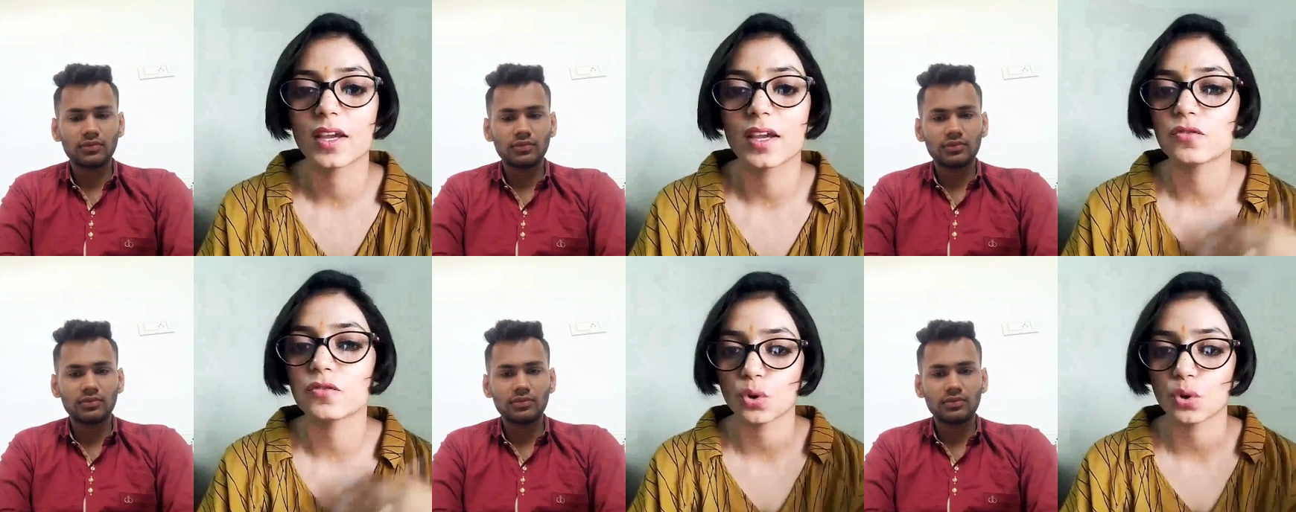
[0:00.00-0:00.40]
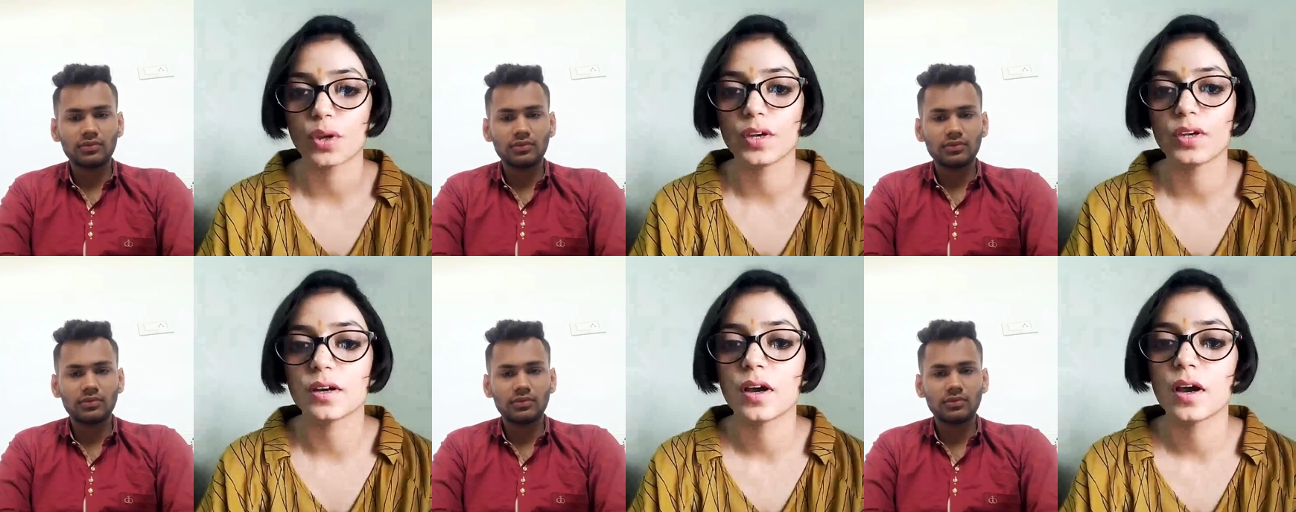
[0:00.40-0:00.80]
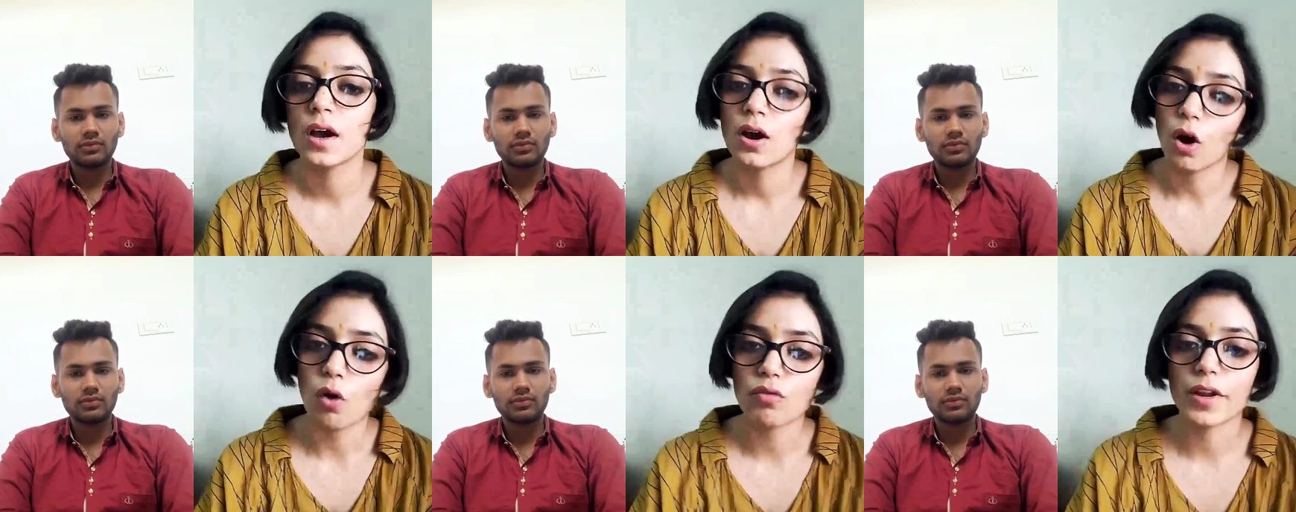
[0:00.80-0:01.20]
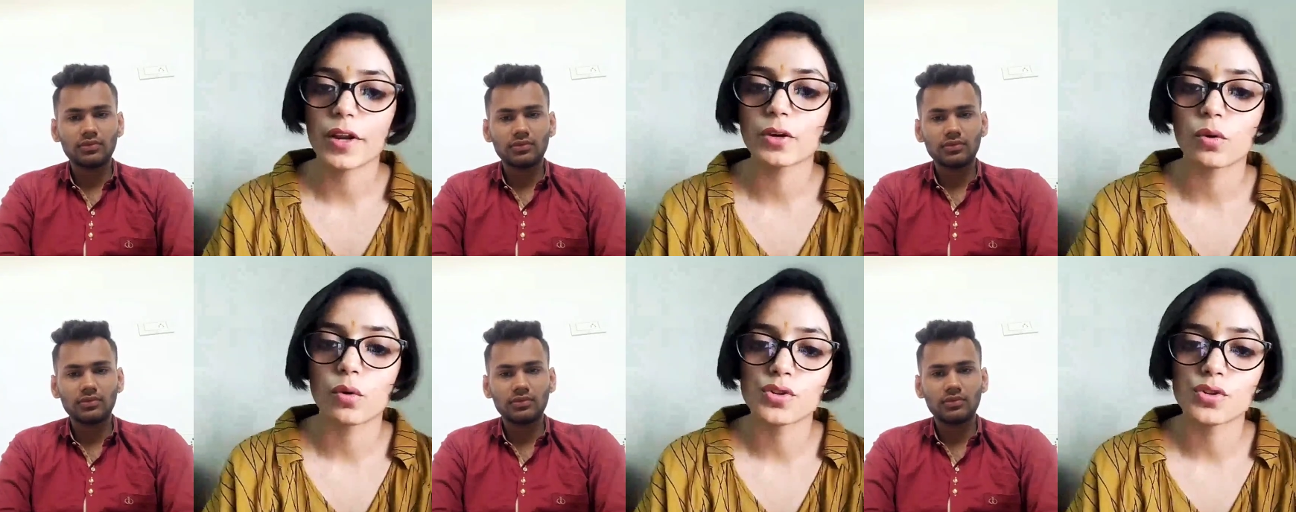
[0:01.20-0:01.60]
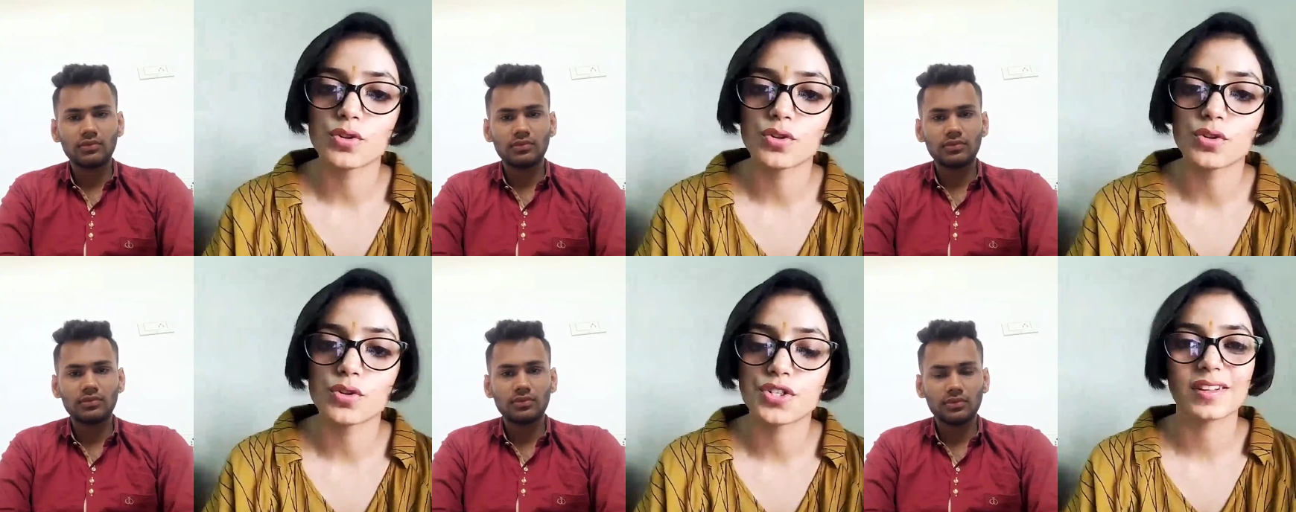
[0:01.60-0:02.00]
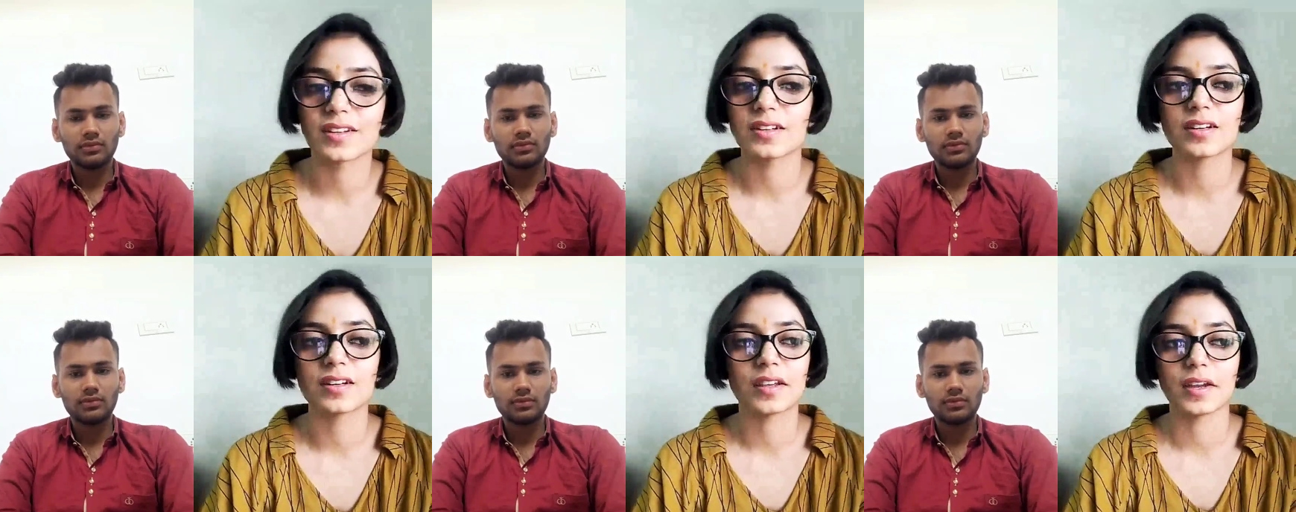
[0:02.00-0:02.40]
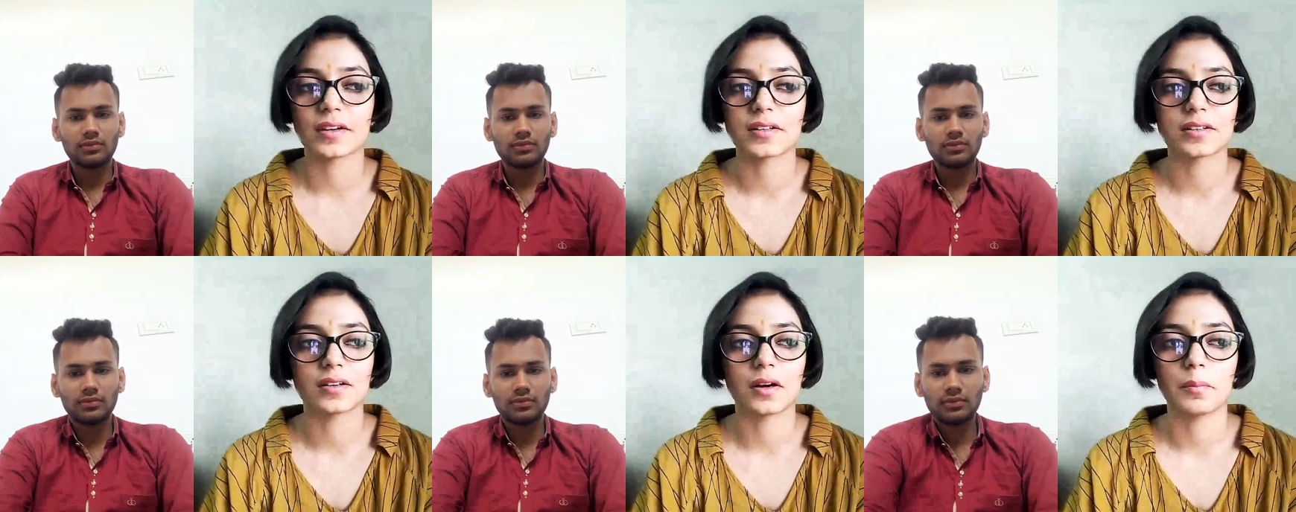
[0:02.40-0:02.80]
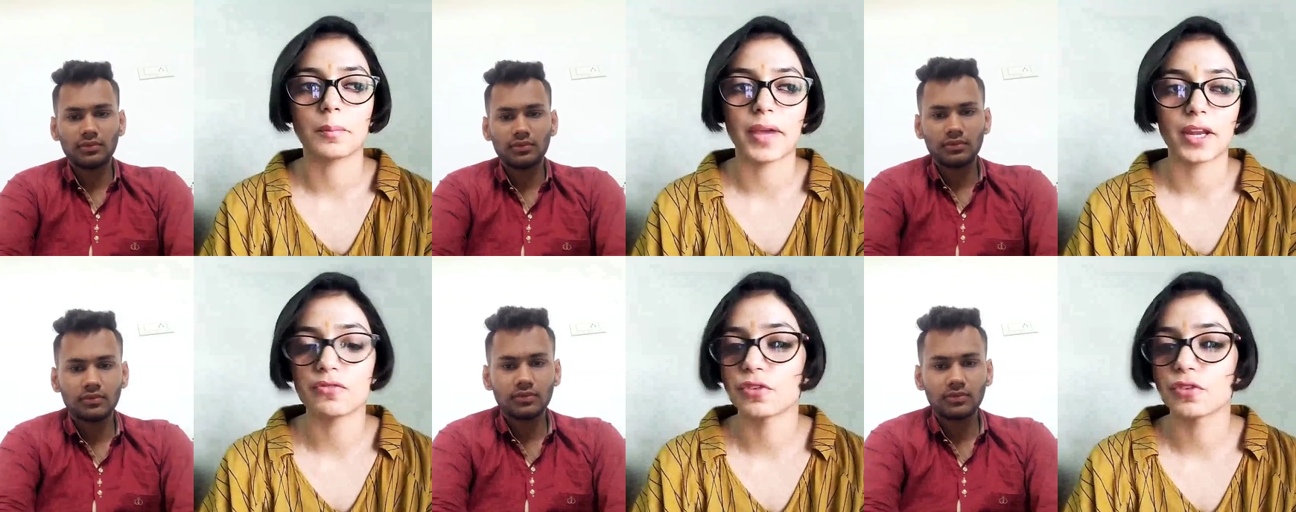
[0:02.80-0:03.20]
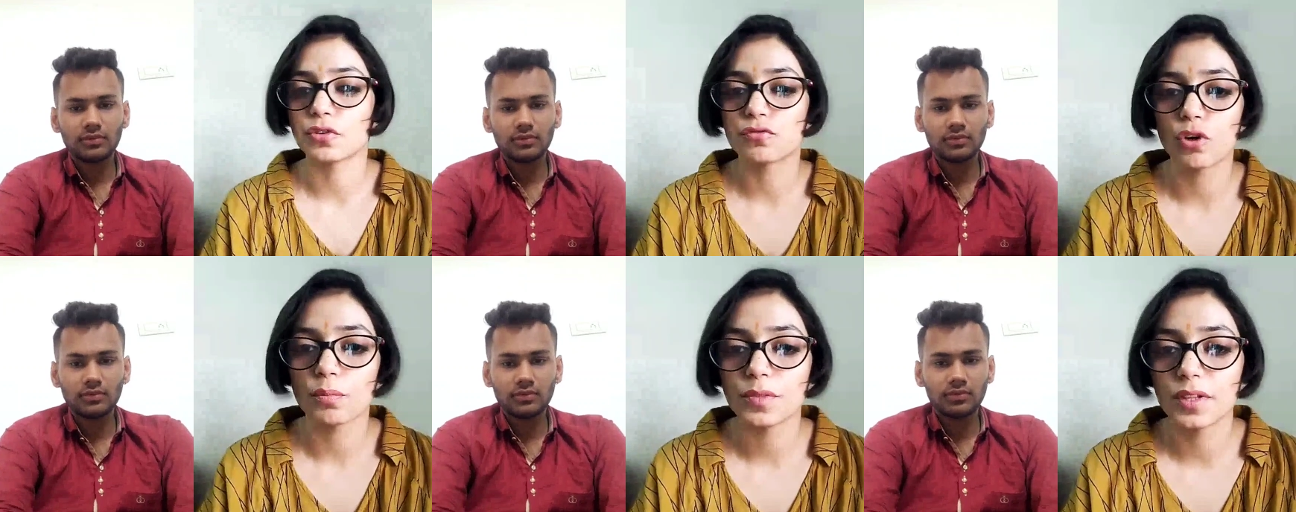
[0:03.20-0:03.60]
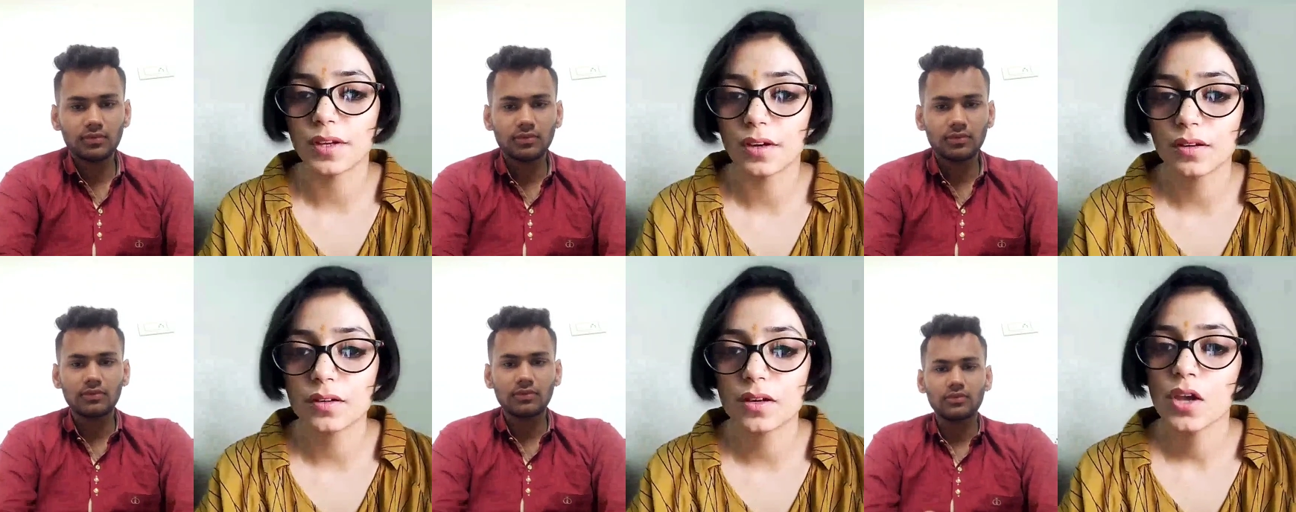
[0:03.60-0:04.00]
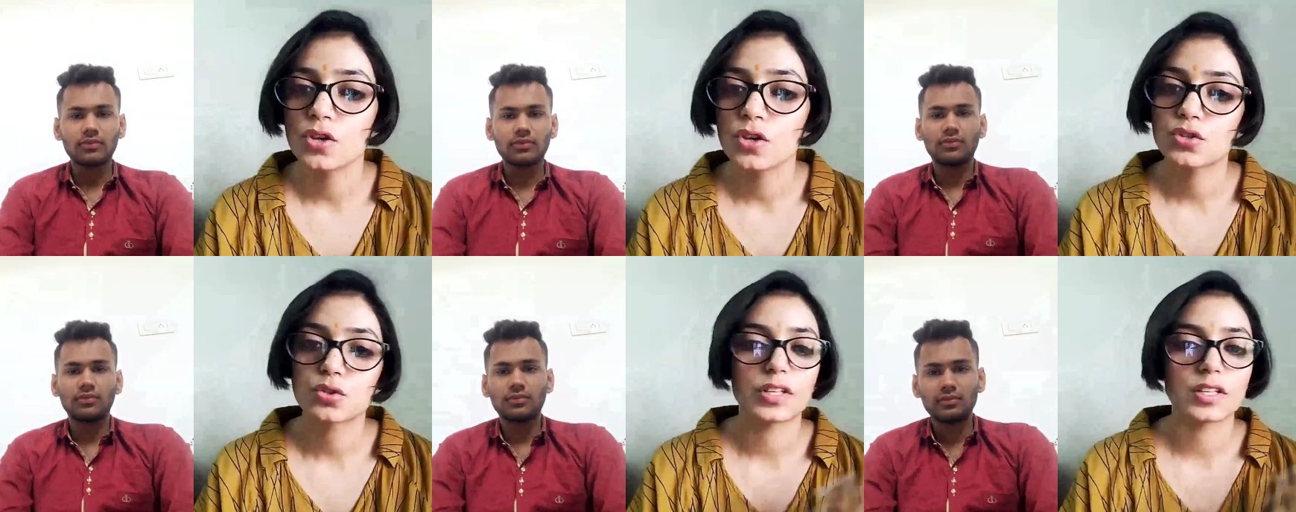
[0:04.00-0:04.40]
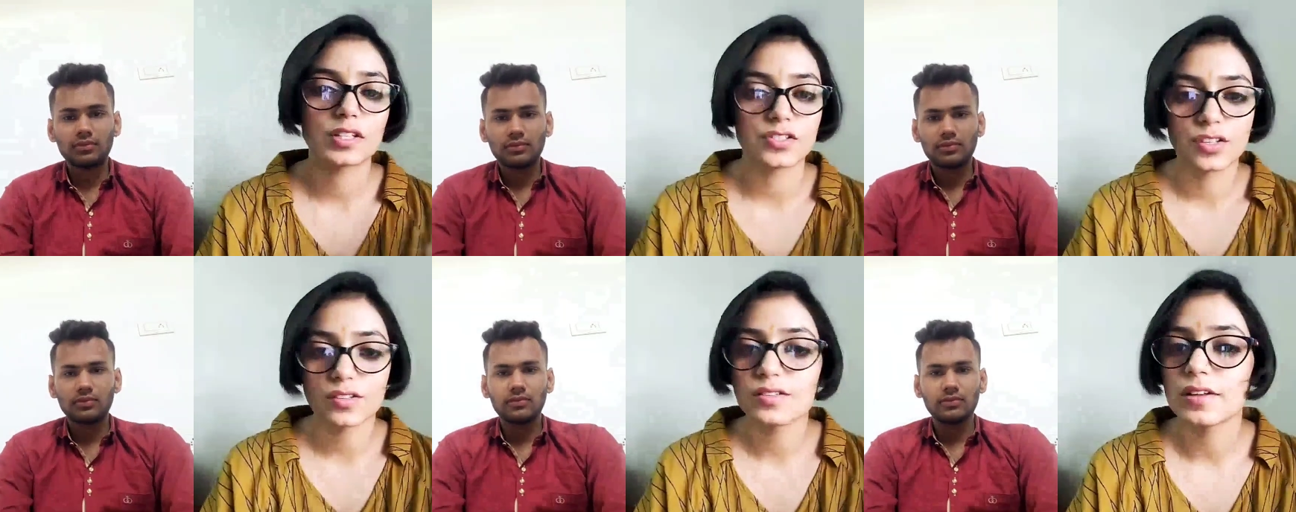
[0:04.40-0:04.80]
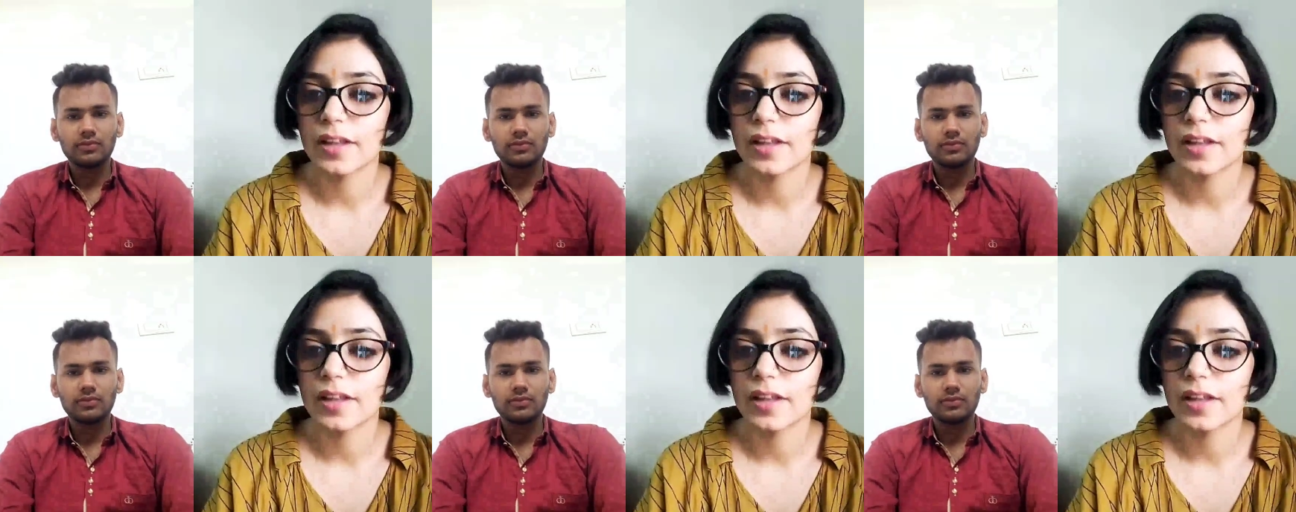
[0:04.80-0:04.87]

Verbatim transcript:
Speaker 1: like they have joined offline coaching and they didn't get benefit from there, so they